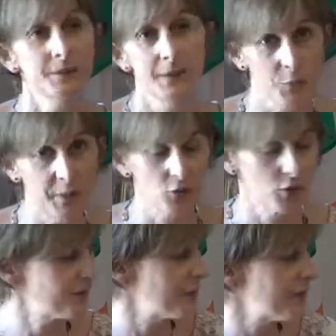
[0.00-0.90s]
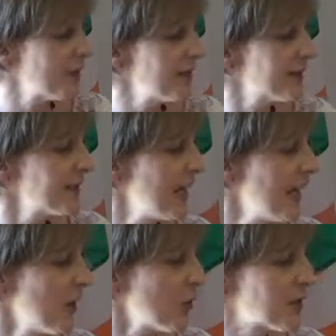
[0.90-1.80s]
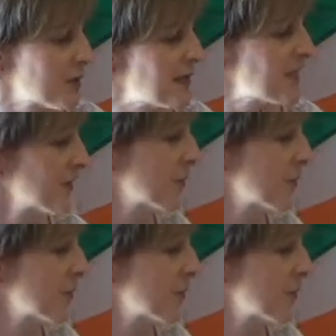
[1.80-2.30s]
the European Court of Human Rights or the Committee on the